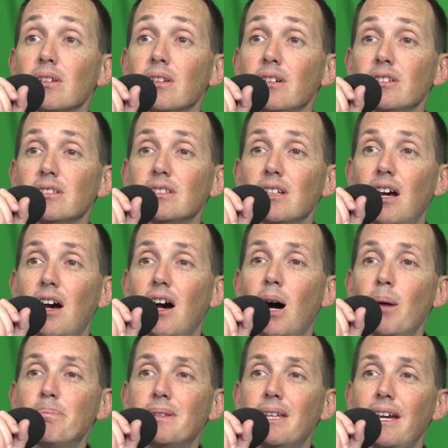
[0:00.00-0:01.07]
So there's
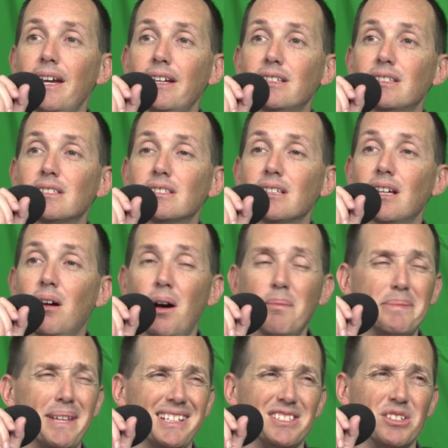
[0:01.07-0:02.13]

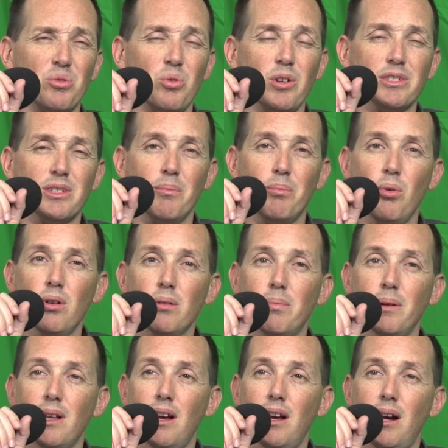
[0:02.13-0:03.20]
updates across the
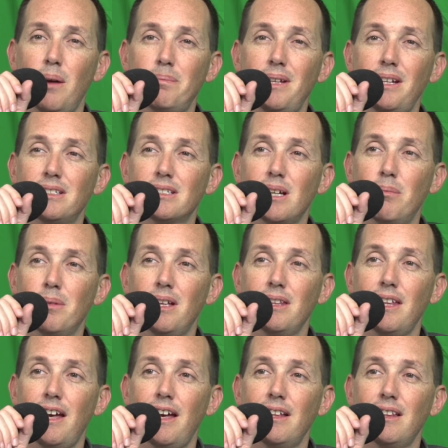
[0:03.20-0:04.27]
board, but updates coming
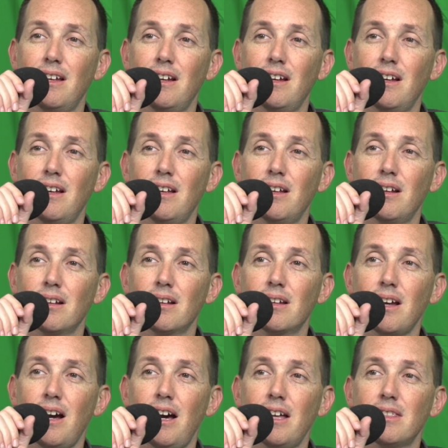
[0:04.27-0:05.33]
on that
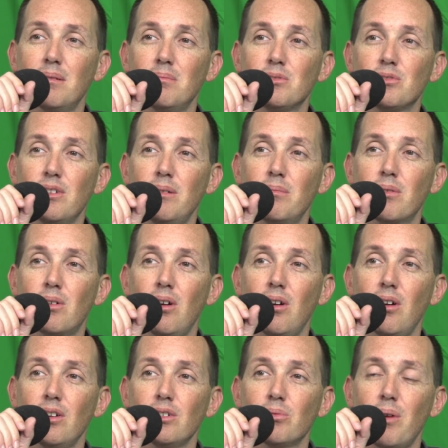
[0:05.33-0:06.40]
Gotham Dream
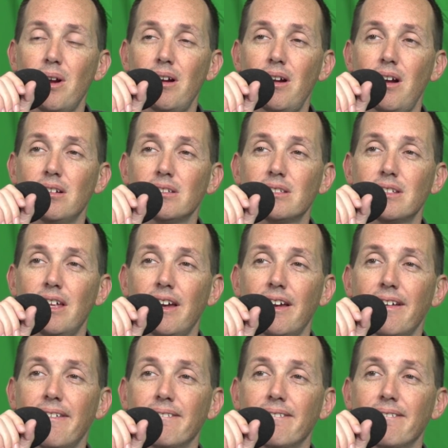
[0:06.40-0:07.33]
Cars warehouse thing.